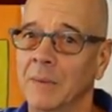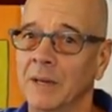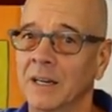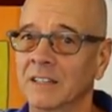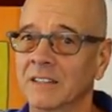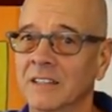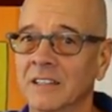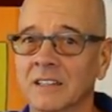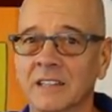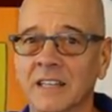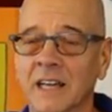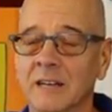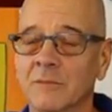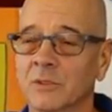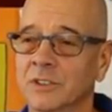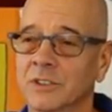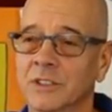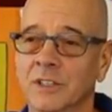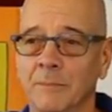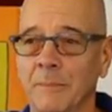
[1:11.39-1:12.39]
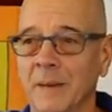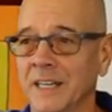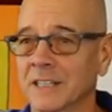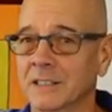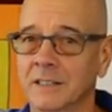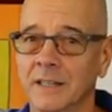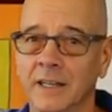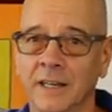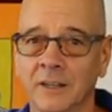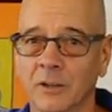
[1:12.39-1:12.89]
and I thought that was the
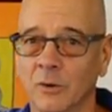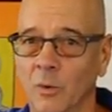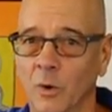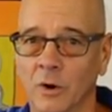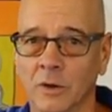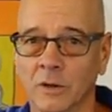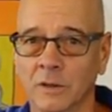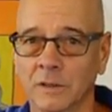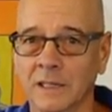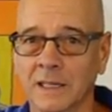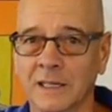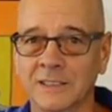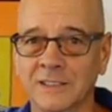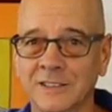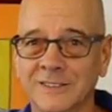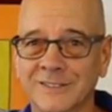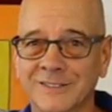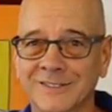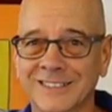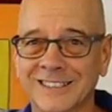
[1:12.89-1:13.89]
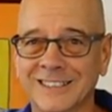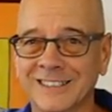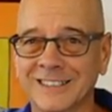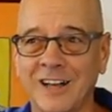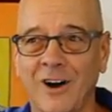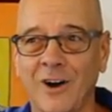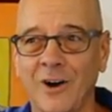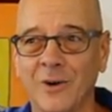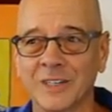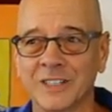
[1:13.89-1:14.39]
best thing in the world, and I
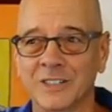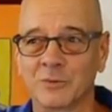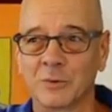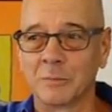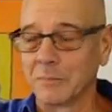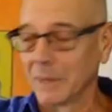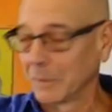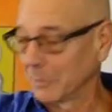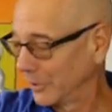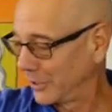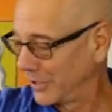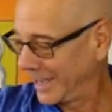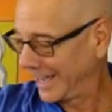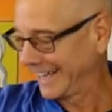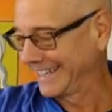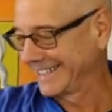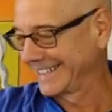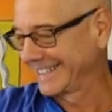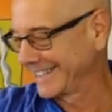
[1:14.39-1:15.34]
always remember that.